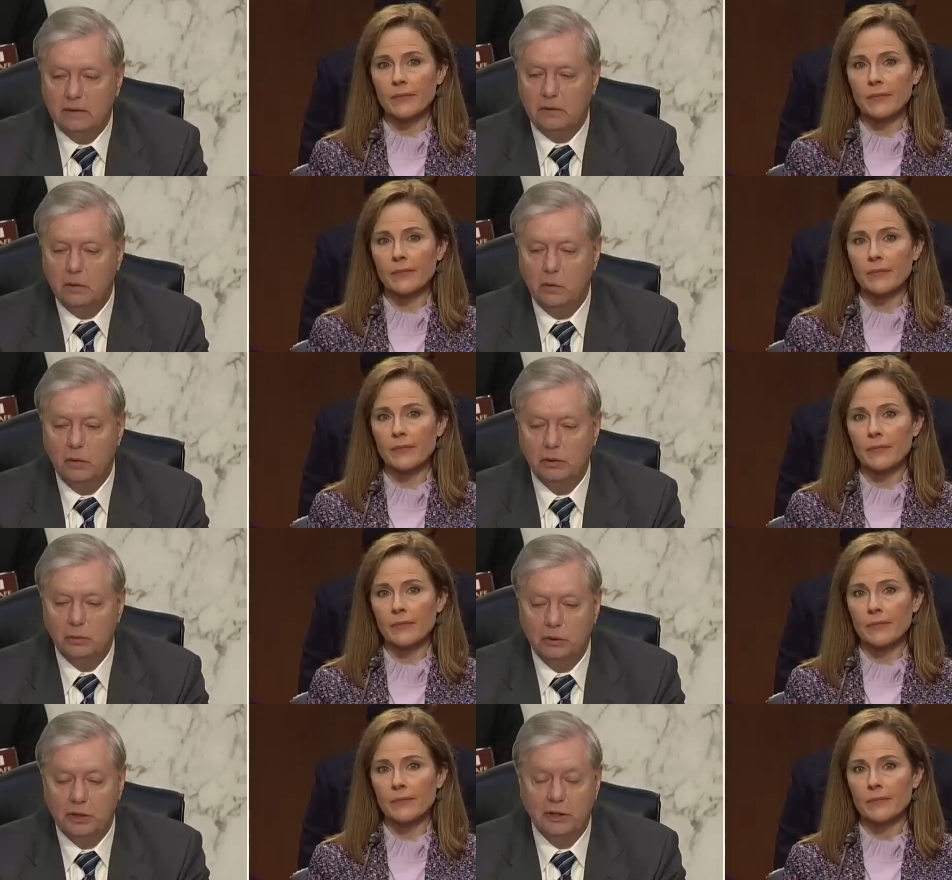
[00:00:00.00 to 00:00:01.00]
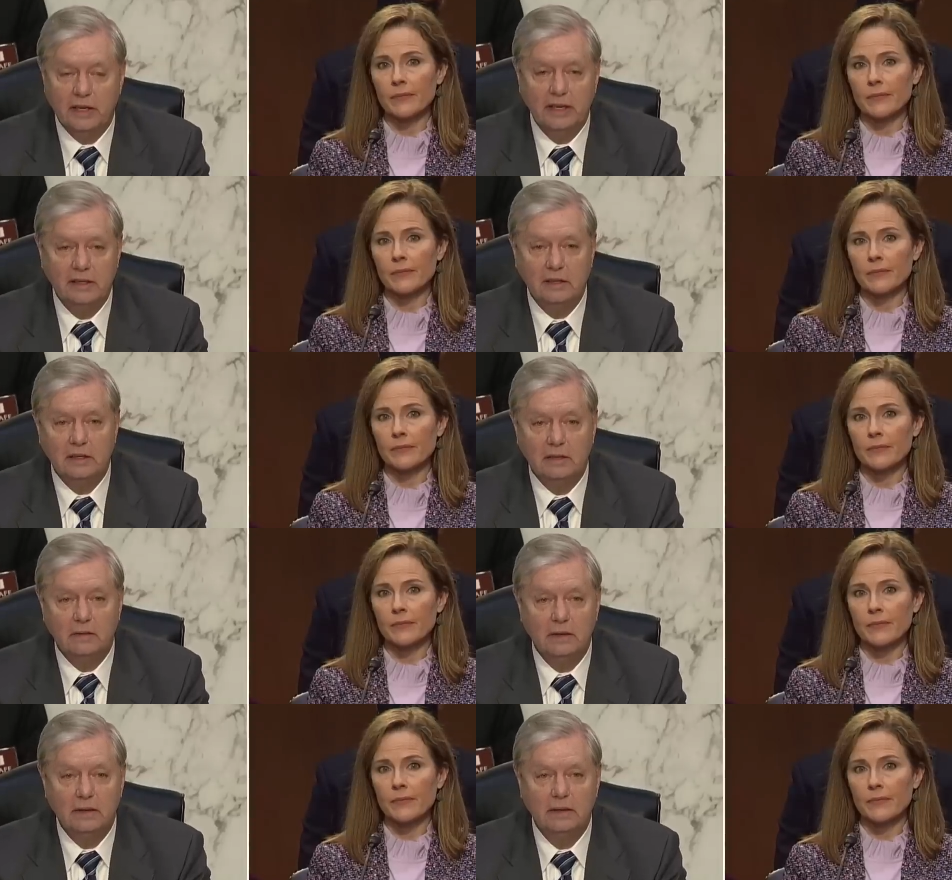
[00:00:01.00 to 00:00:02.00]
Speaker 1: the courts will hear cases if
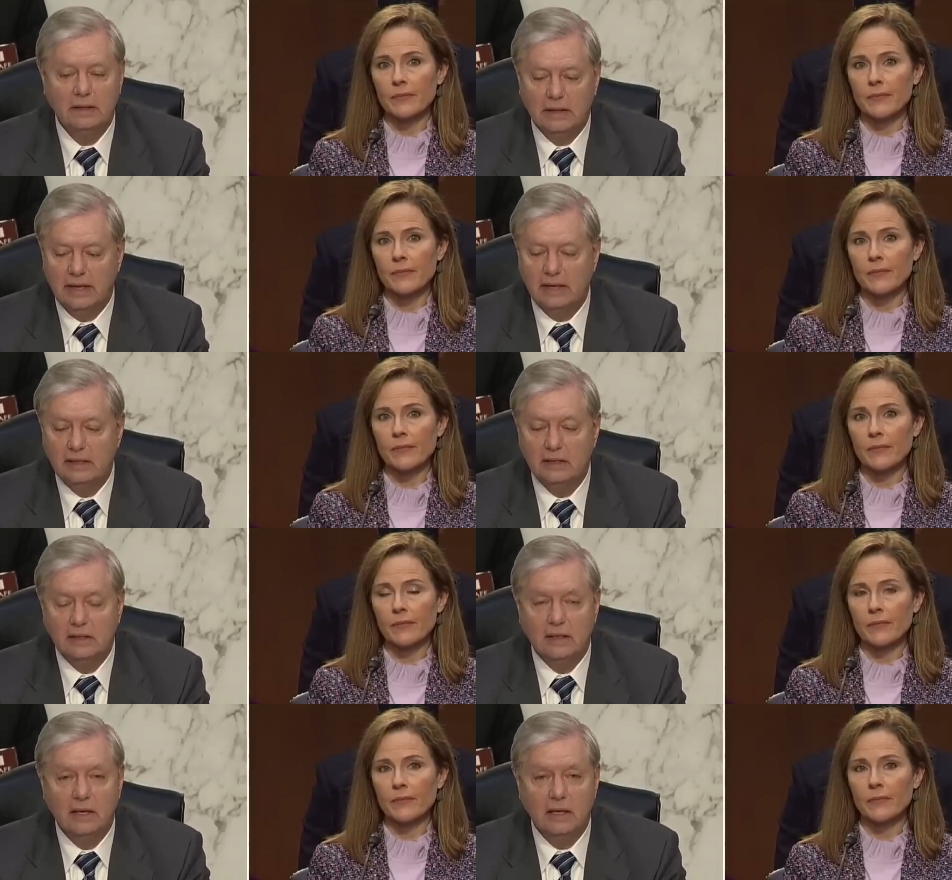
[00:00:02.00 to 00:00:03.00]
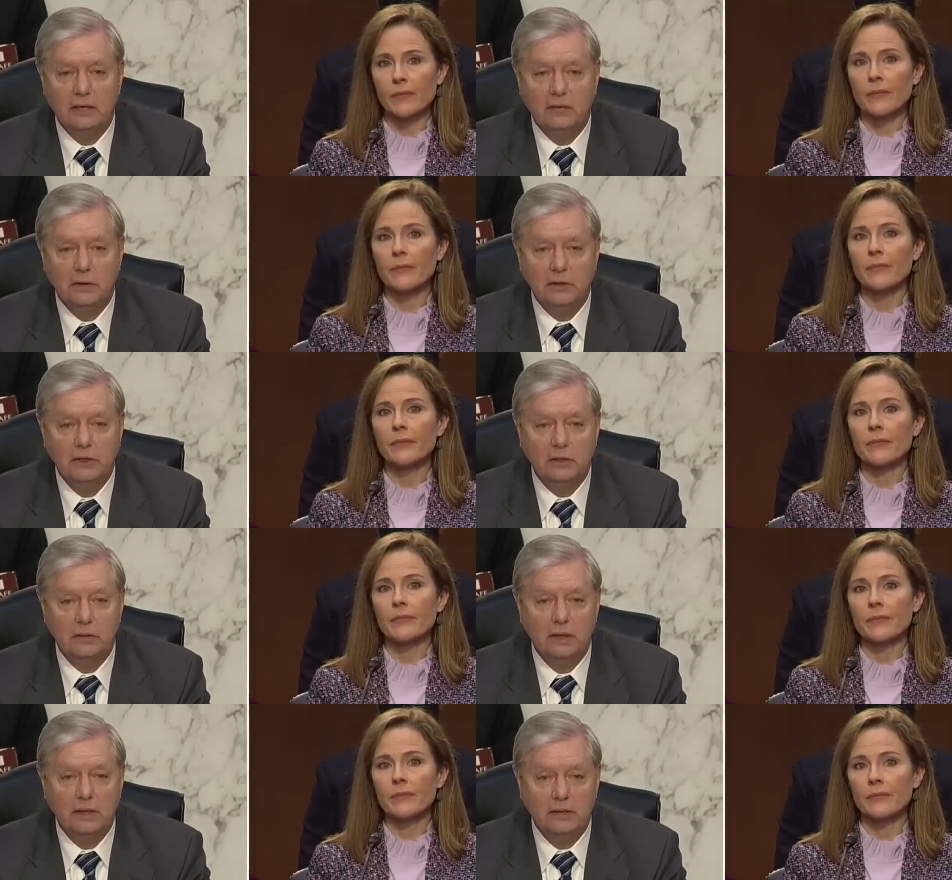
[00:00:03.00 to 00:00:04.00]
cases and controversies
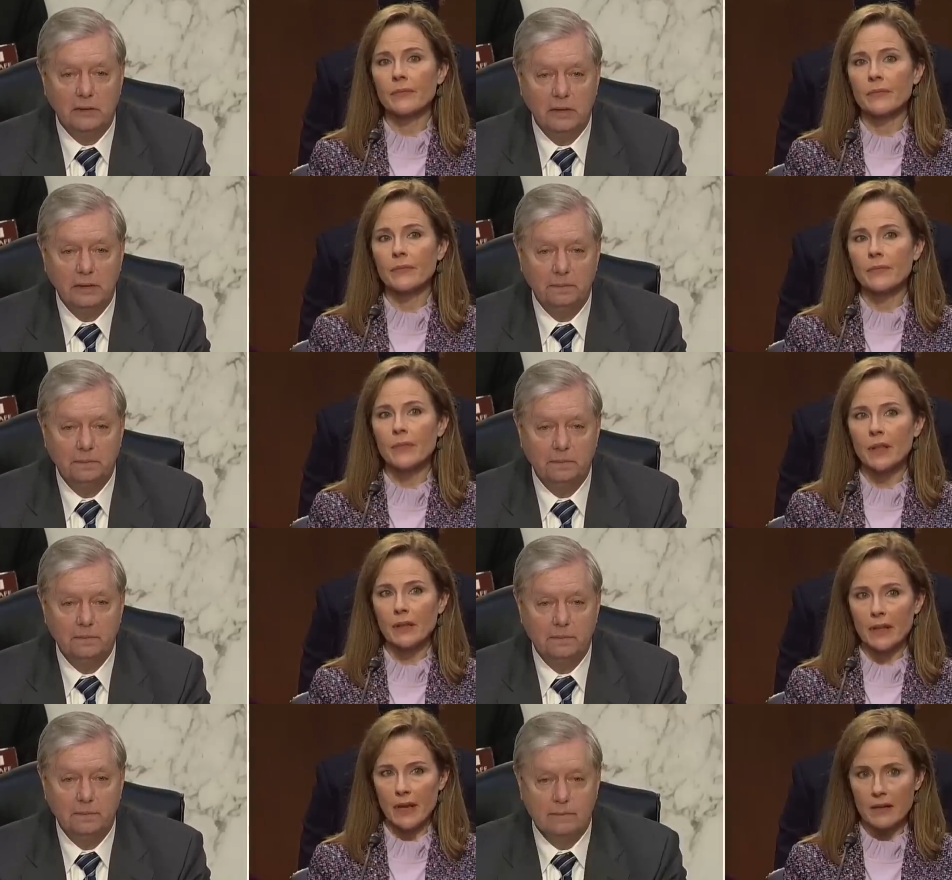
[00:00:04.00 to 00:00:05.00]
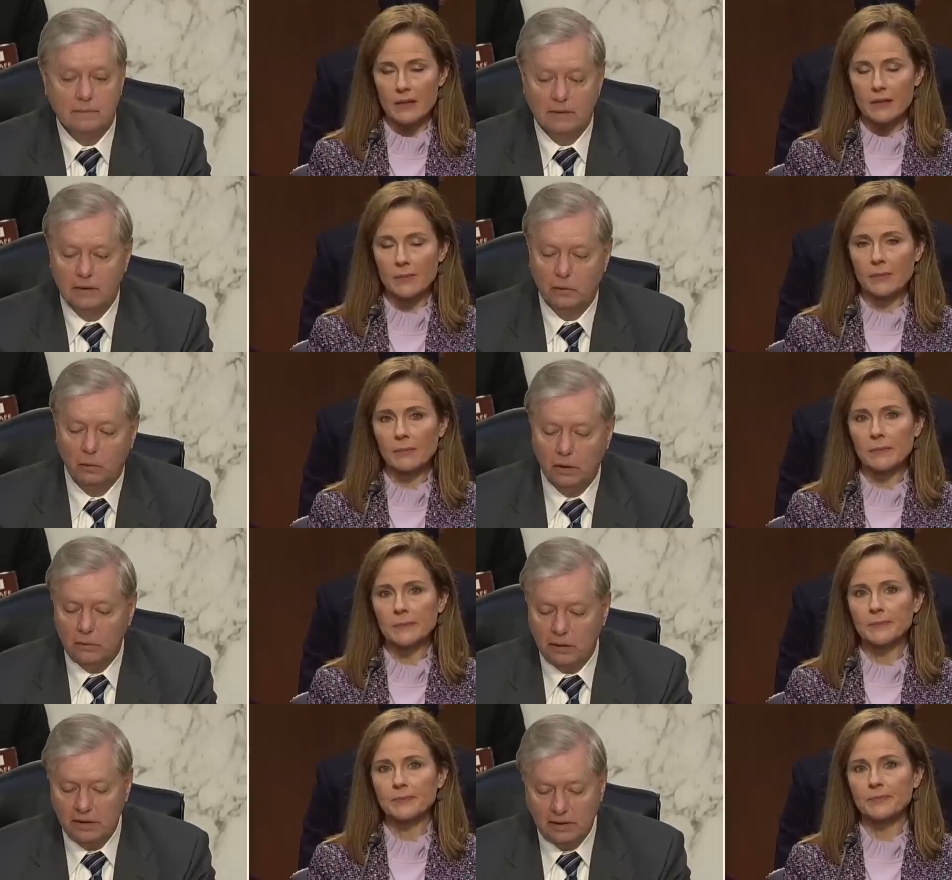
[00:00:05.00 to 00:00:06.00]
arise, right? Yes. One of the
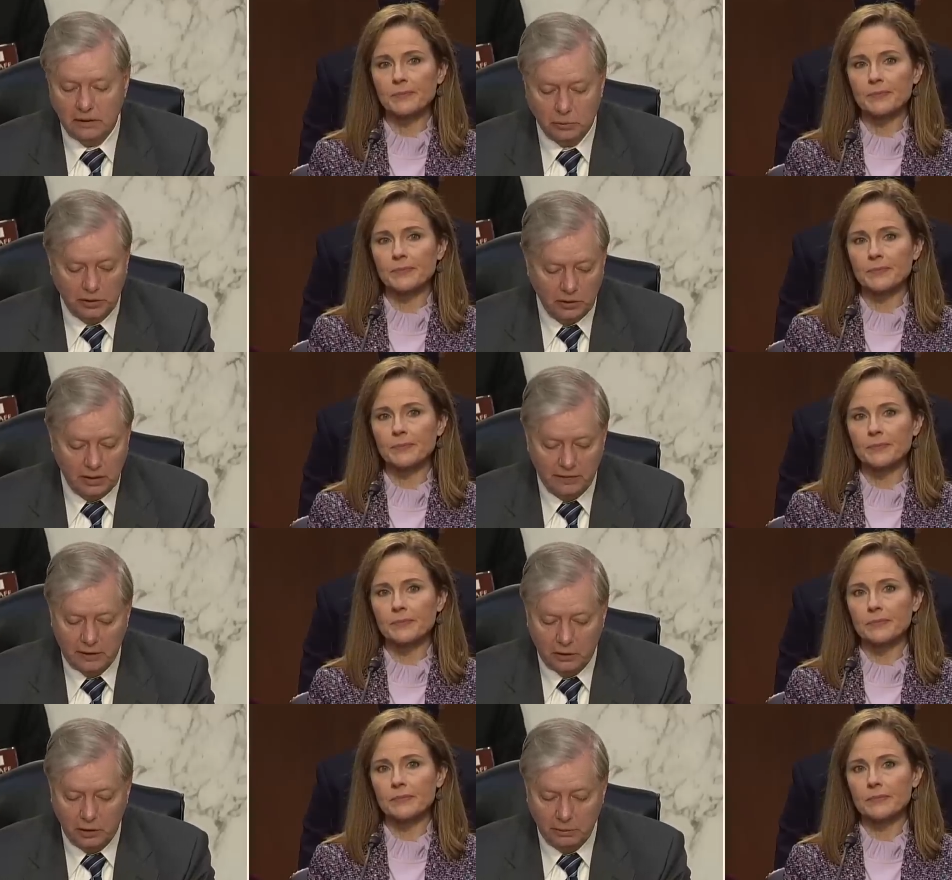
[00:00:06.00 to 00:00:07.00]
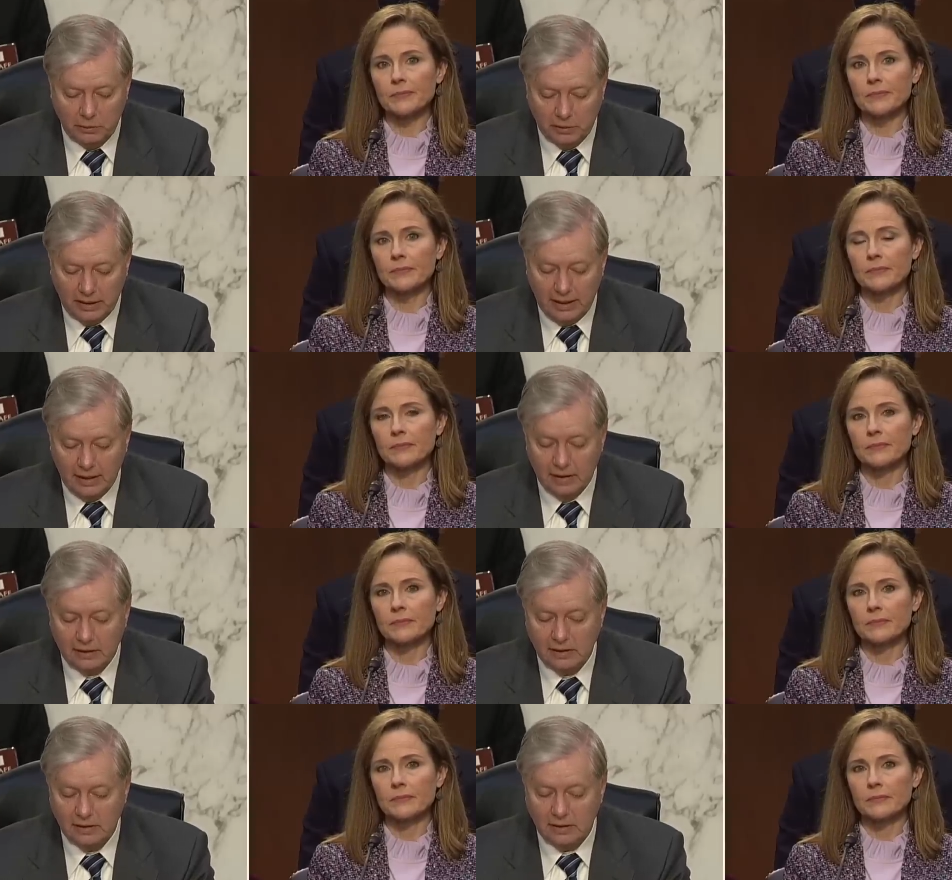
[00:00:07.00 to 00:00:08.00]
reasons we don't have an agreement with the
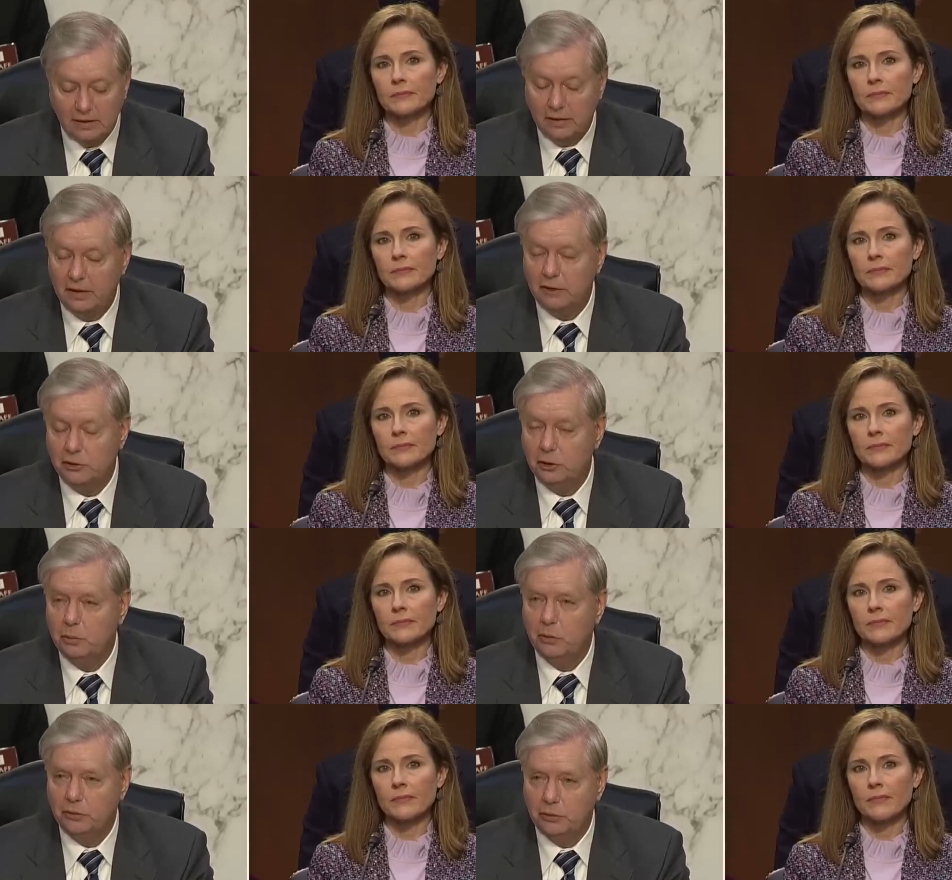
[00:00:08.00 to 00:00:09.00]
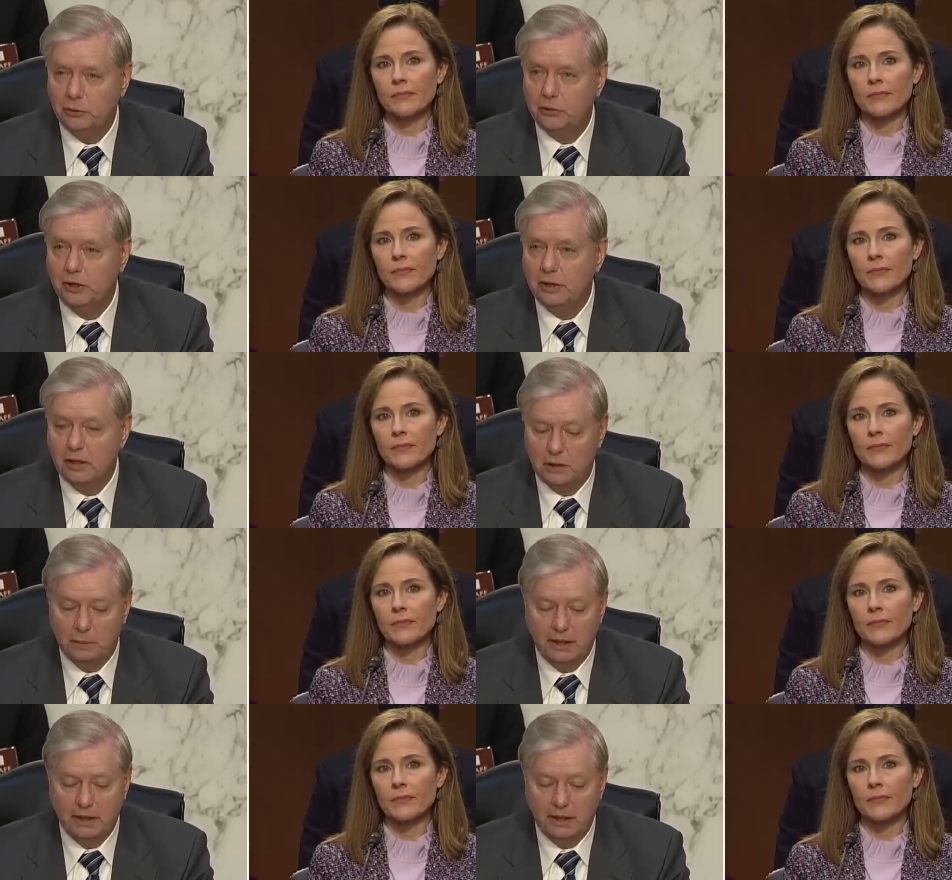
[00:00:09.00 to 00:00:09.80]
House is that in their $2.2 trillion